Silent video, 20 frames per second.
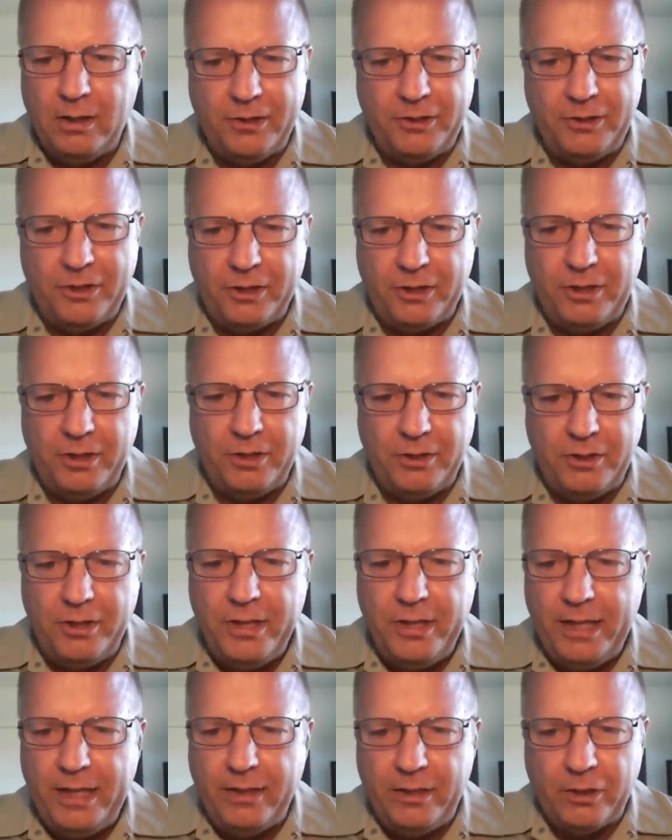
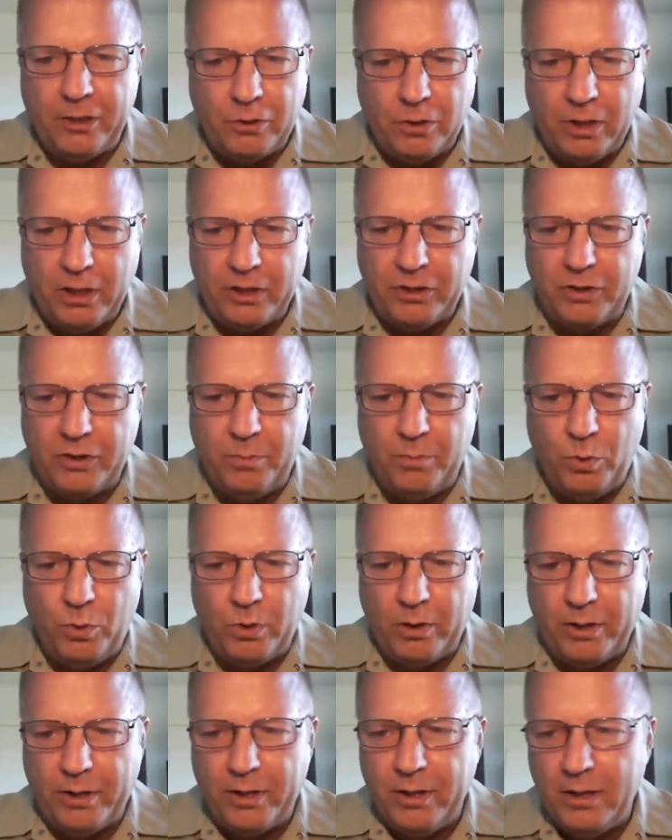assistance needed across the
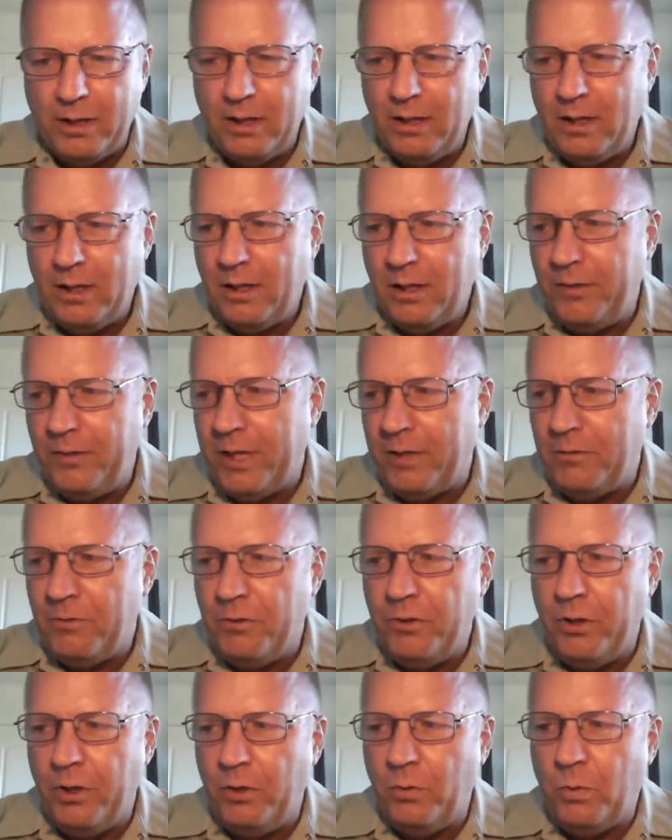board
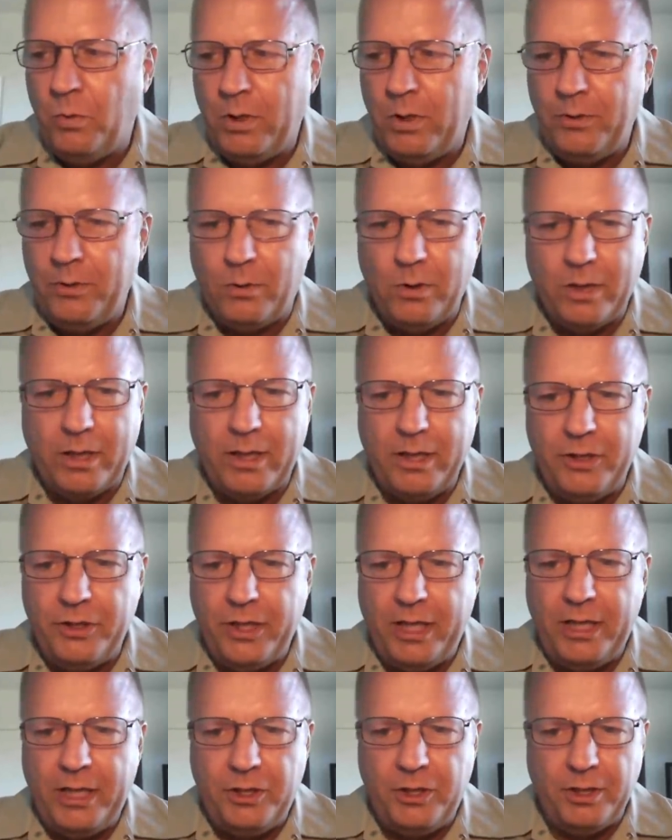that no one
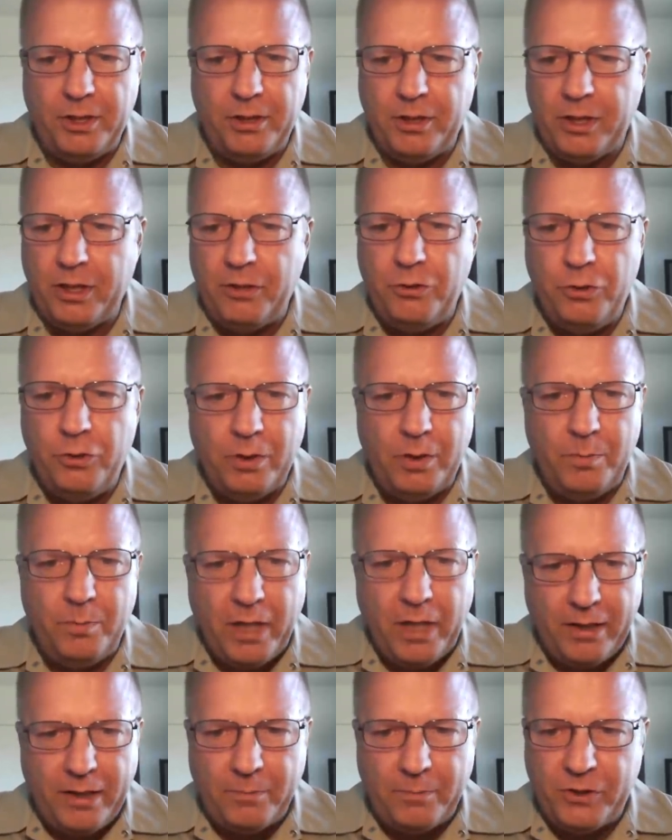organization can do
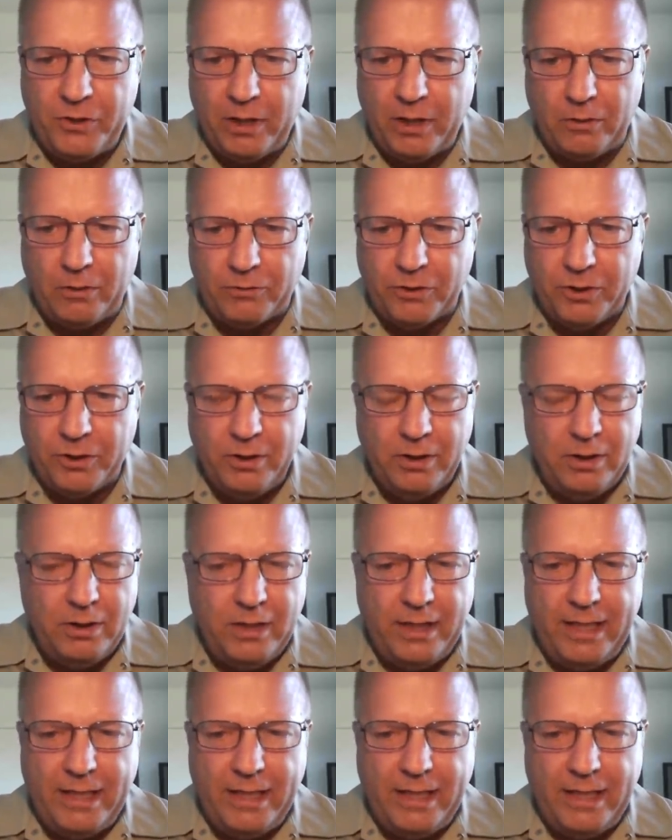it by themselves.